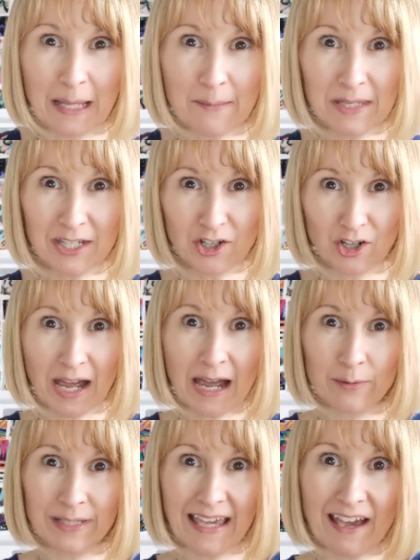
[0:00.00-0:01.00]
Let me know
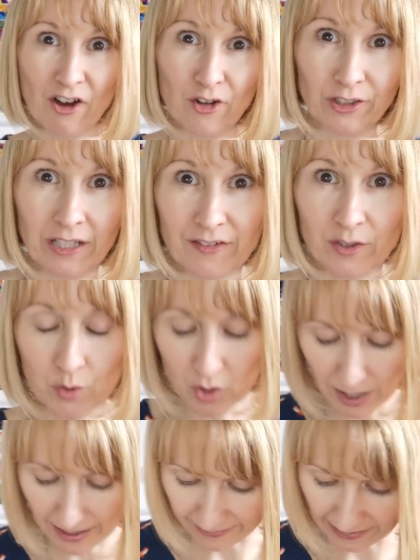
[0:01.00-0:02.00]
how you get on if you
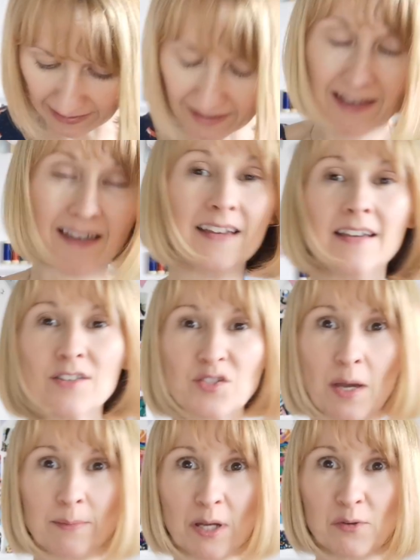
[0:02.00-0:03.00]
try that.
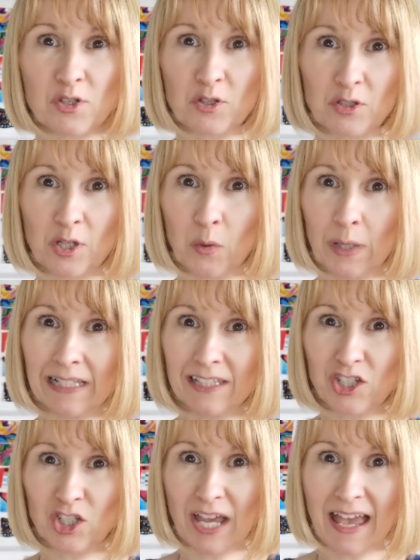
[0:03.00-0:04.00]
So I'm now just going to
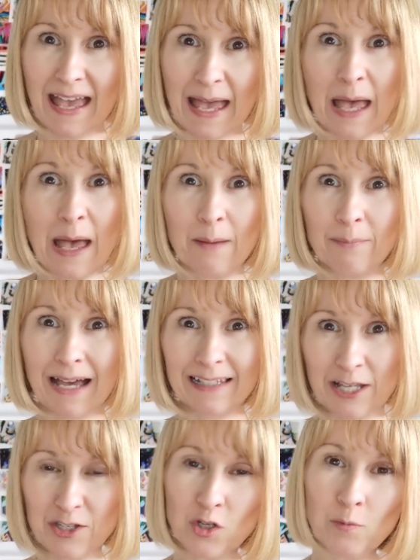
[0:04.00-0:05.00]
quickly share my
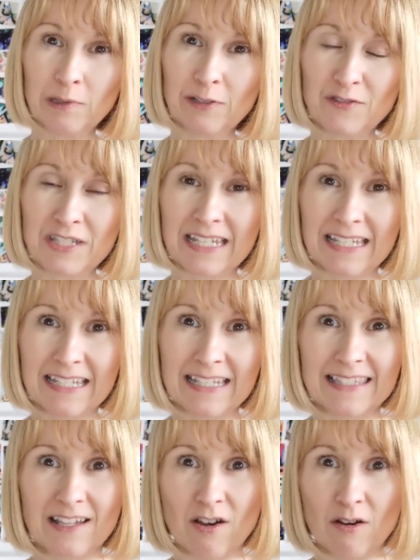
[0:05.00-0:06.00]
last couple of
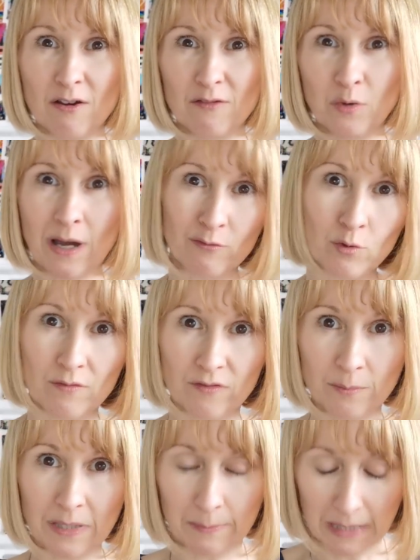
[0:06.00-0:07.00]
days of what I've worn
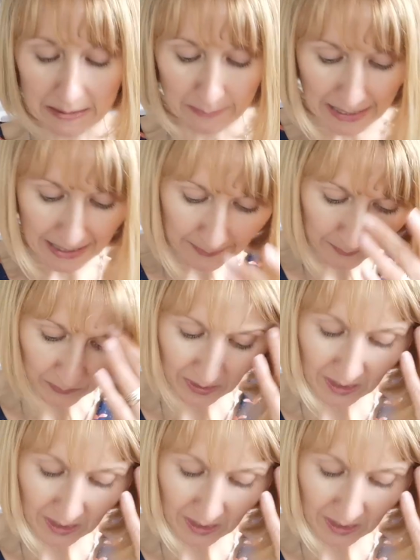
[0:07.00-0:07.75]
for MeMadeMay.